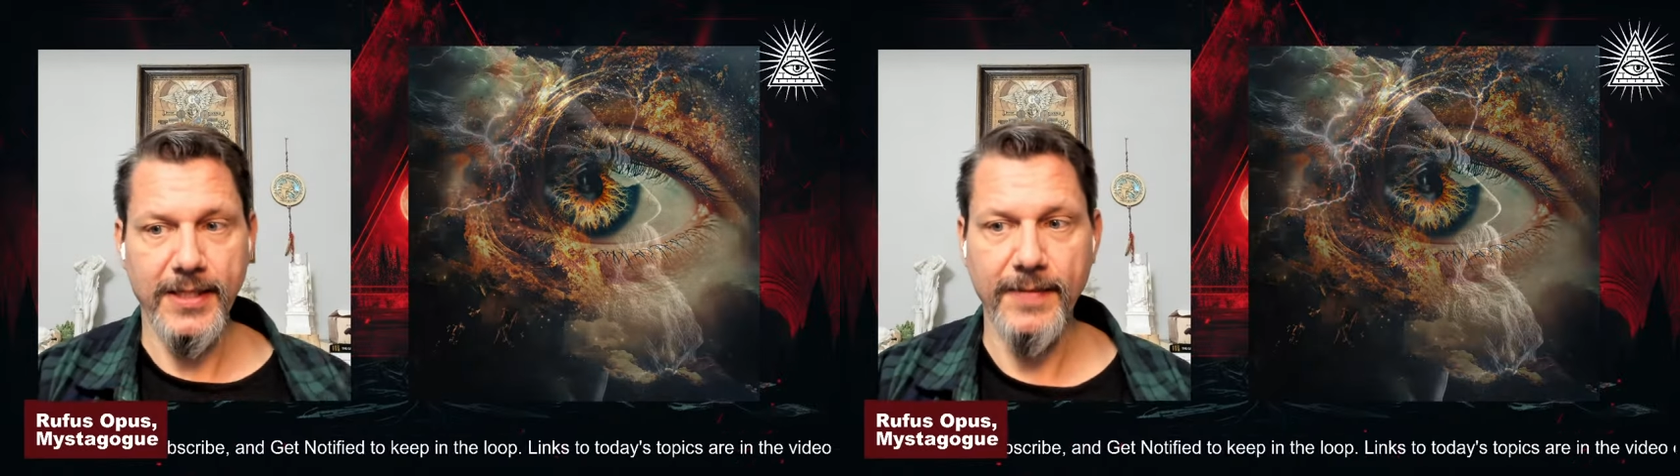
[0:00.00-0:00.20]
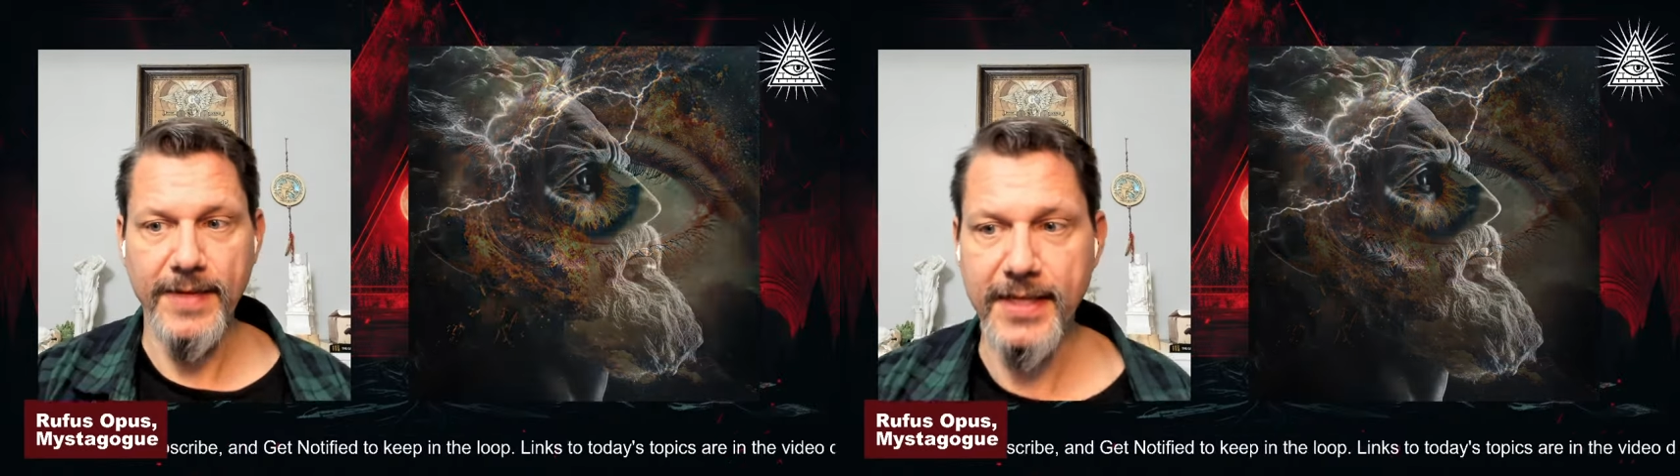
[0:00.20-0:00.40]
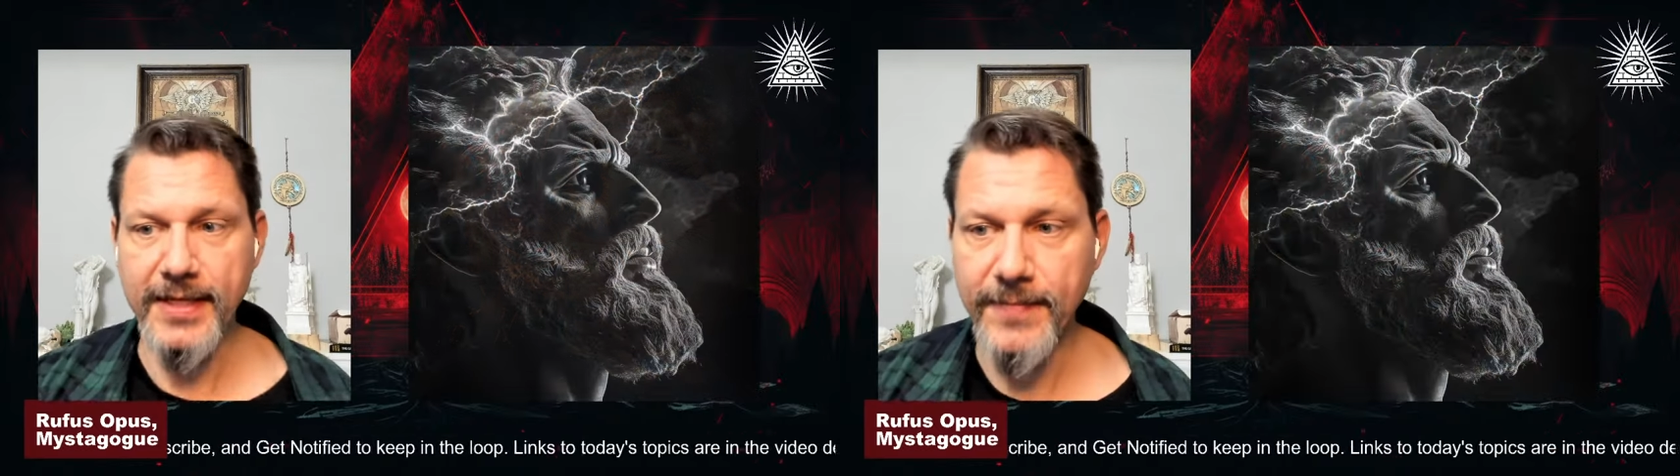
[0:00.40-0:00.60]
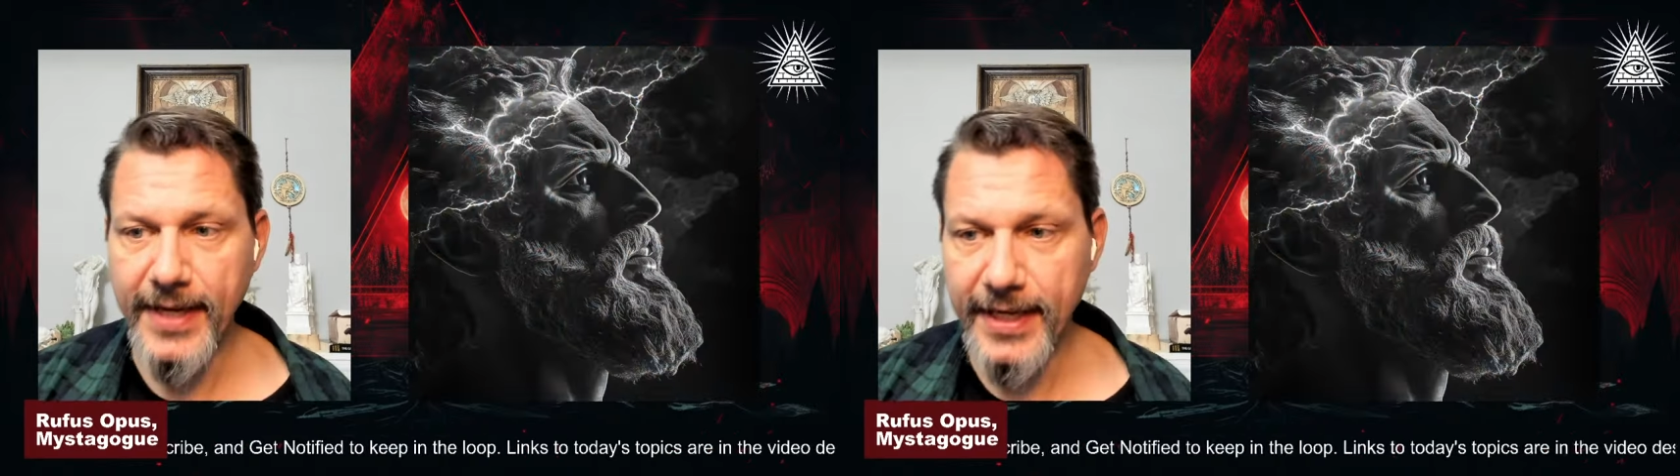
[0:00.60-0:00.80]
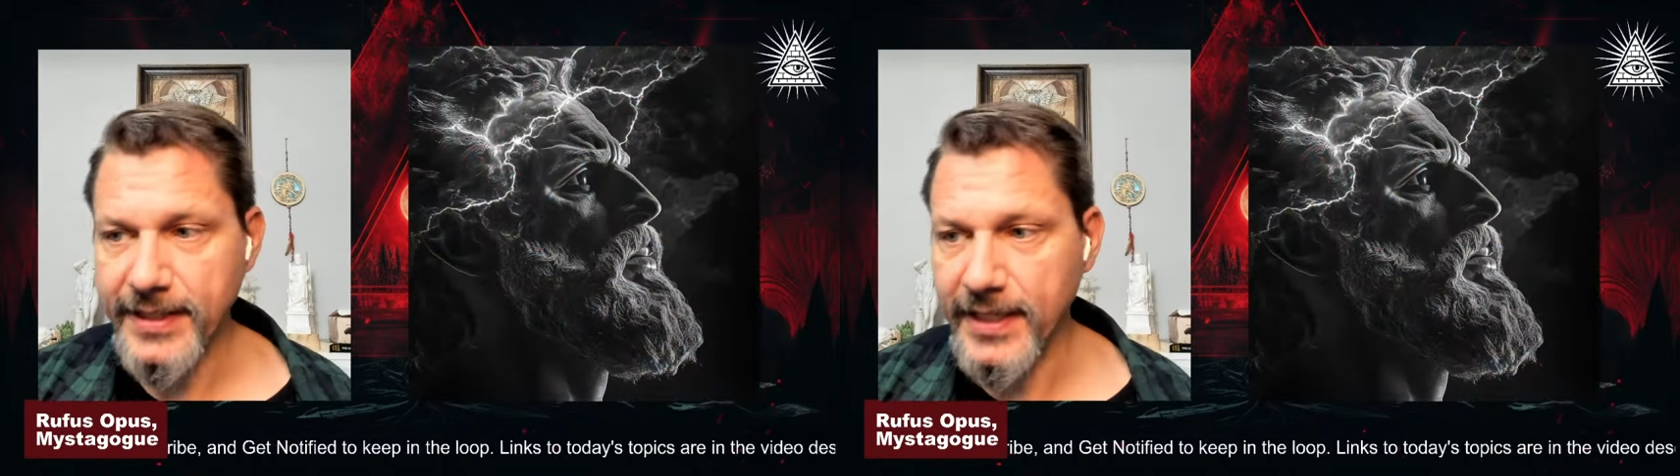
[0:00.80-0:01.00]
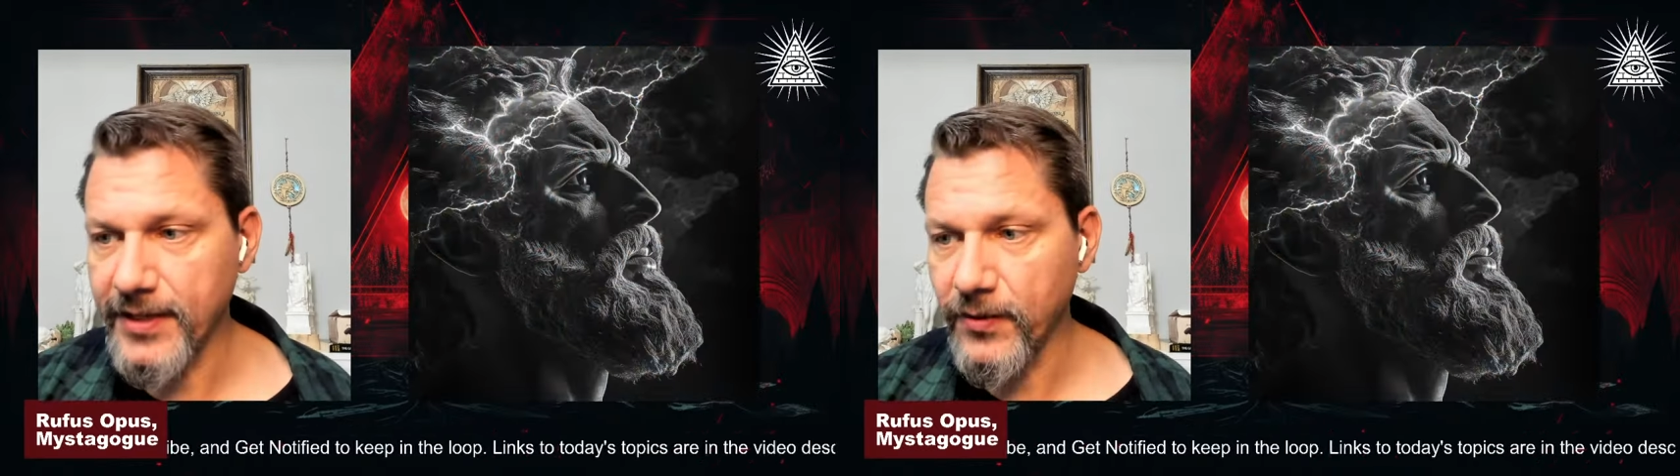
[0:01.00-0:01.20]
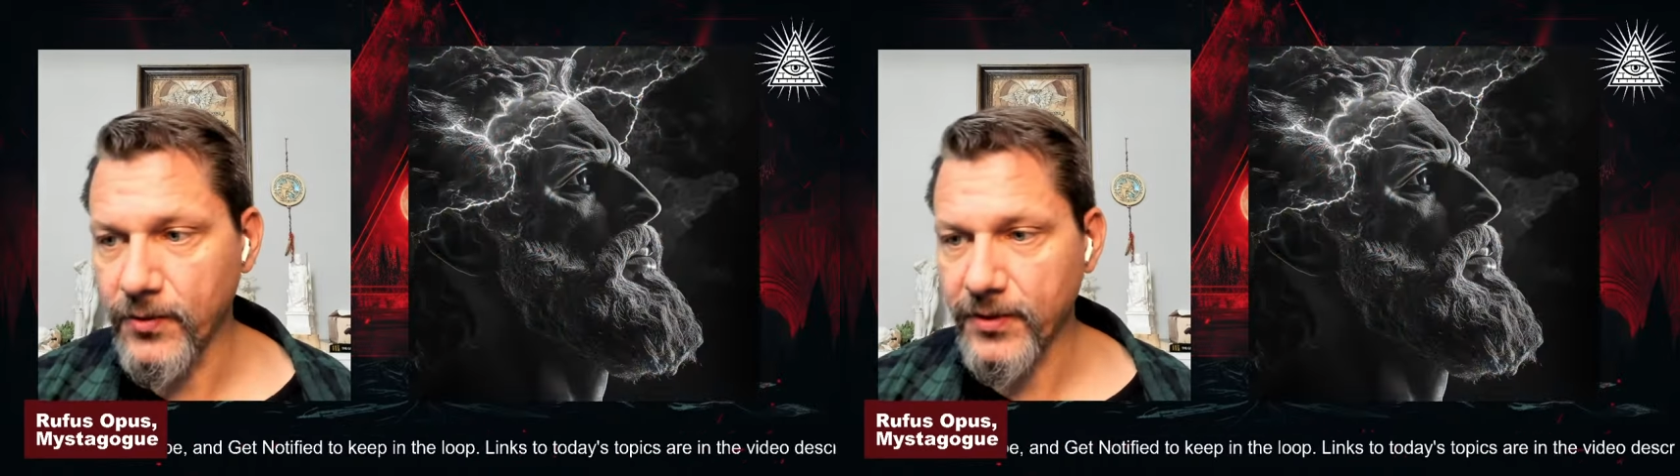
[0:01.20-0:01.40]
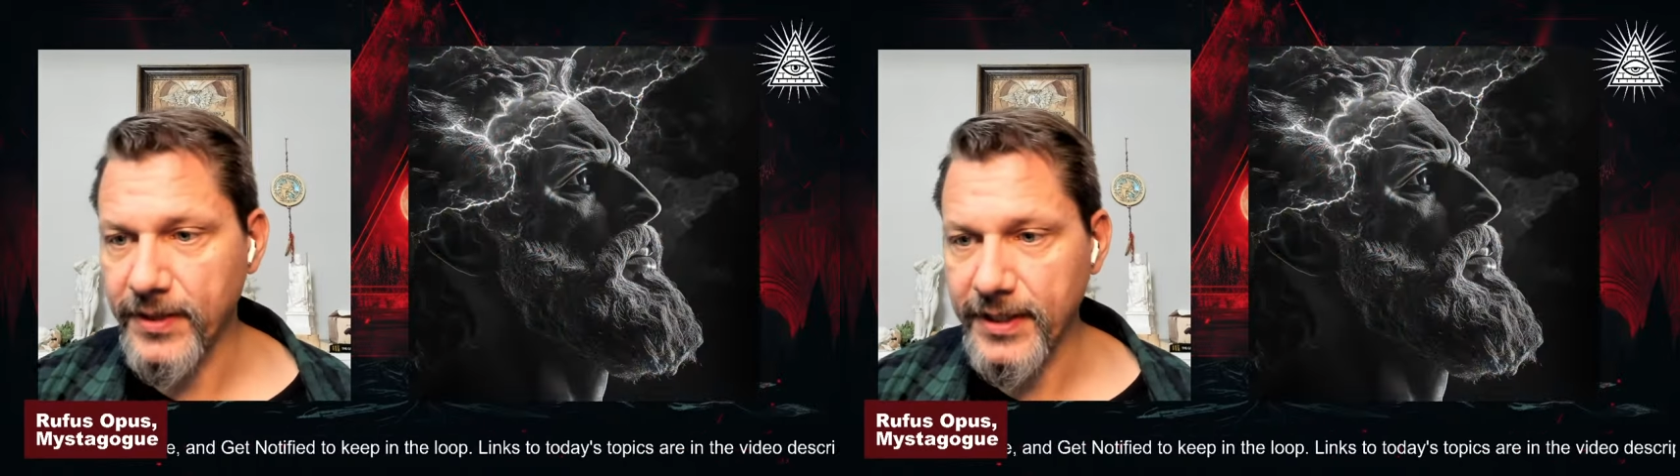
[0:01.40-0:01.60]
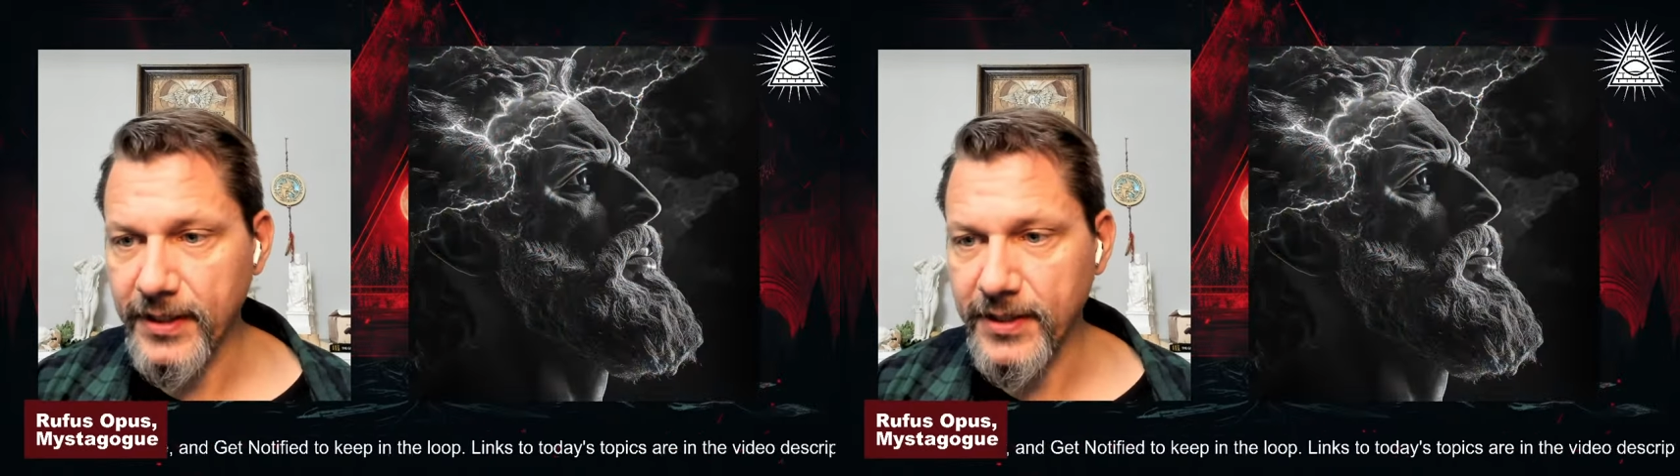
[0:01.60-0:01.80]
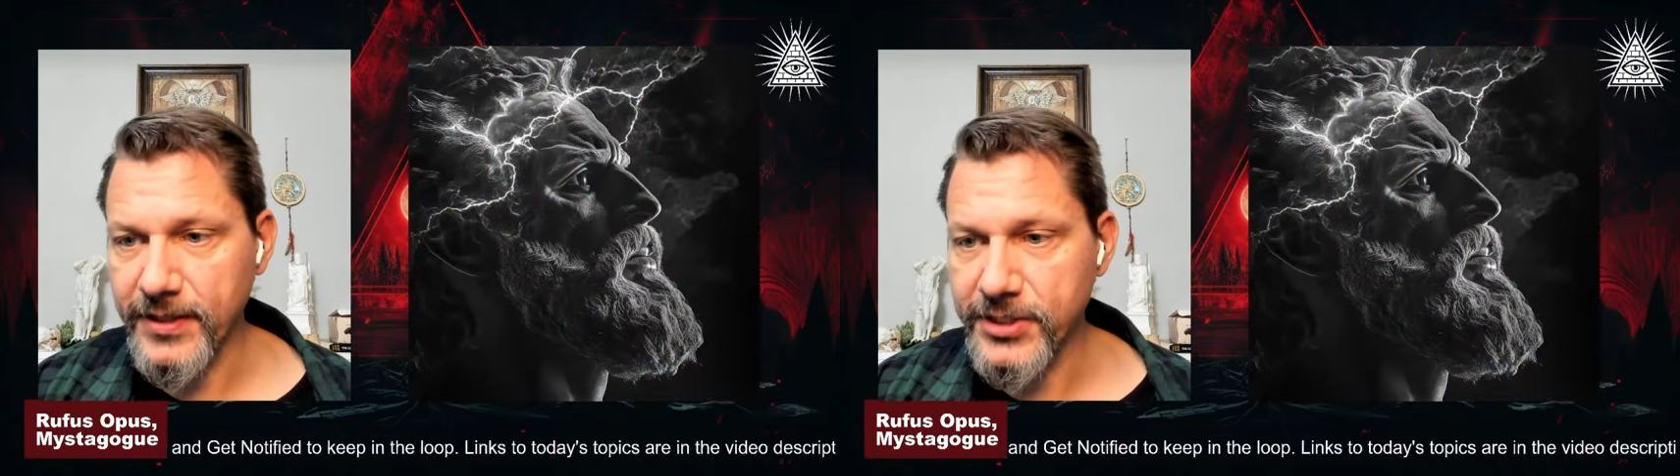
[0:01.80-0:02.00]
make an impact on the world at
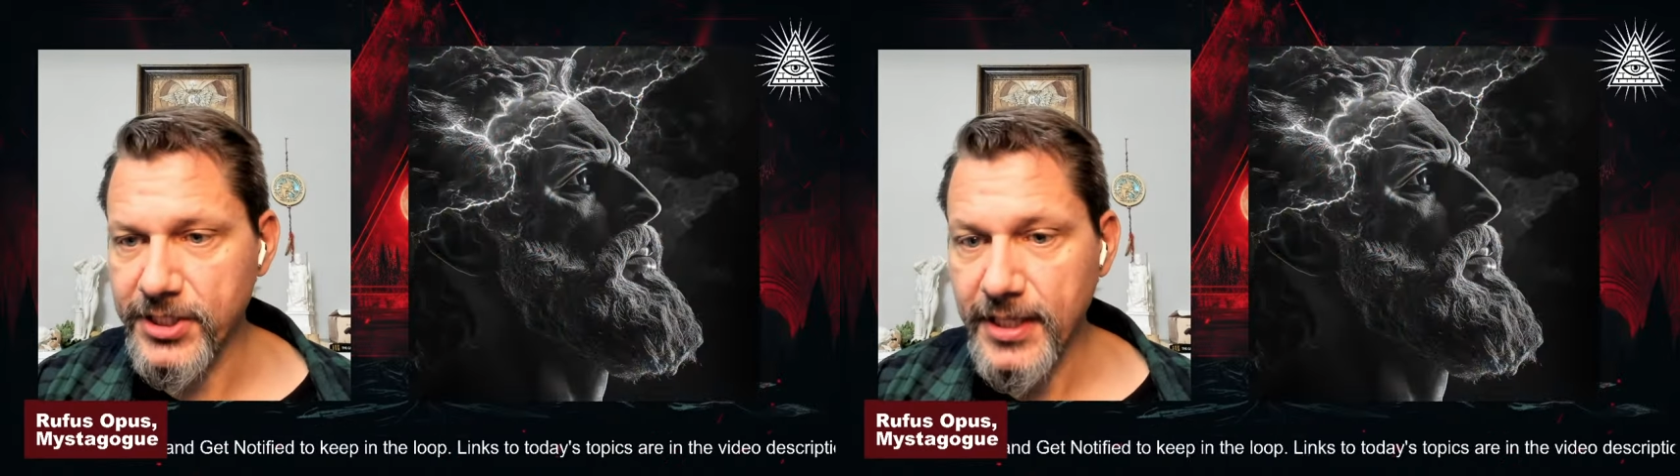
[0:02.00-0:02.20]
large.